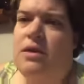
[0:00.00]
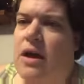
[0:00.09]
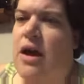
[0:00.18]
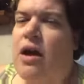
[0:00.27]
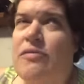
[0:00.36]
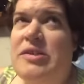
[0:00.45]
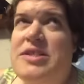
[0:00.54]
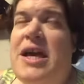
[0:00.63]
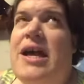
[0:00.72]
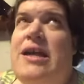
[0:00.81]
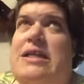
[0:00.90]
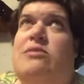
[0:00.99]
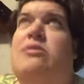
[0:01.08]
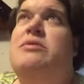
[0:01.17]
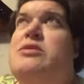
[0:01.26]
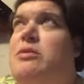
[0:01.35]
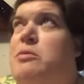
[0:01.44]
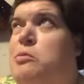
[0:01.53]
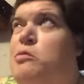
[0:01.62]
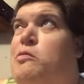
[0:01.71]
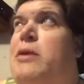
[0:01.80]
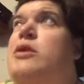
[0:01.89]
Obviously I had a hysterectomy, so they
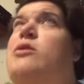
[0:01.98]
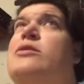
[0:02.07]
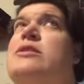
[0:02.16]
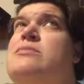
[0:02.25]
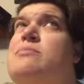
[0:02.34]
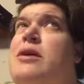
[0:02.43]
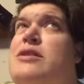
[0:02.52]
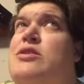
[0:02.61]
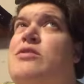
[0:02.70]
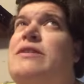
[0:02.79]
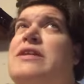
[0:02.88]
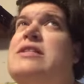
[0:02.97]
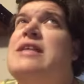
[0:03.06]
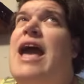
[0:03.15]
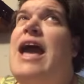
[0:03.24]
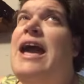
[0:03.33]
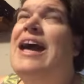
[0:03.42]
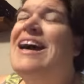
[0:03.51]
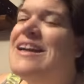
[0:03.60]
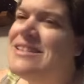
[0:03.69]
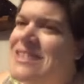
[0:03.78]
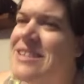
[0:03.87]
removed my uterus, my cervix,
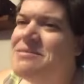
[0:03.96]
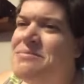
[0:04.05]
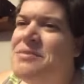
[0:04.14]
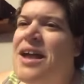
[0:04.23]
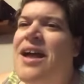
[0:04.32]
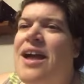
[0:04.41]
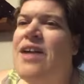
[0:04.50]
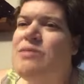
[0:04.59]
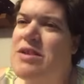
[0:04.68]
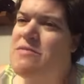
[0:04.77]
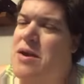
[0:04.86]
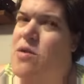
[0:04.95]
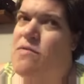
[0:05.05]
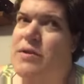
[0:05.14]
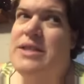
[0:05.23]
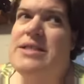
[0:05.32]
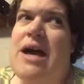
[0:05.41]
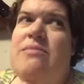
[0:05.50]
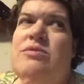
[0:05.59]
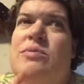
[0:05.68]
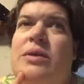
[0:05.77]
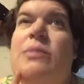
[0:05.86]
and one of my ovaries. I
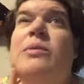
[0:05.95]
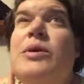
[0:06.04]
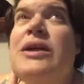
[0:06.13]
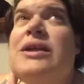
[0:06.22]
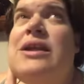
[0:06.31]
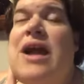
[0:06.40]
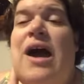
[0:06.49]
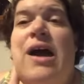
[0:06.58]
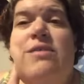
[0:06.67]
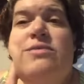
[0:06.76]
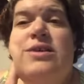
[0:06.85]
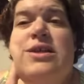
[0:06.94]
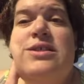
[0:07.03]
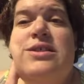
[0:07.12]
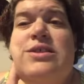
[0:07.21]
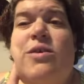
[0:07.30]
was really worried that I was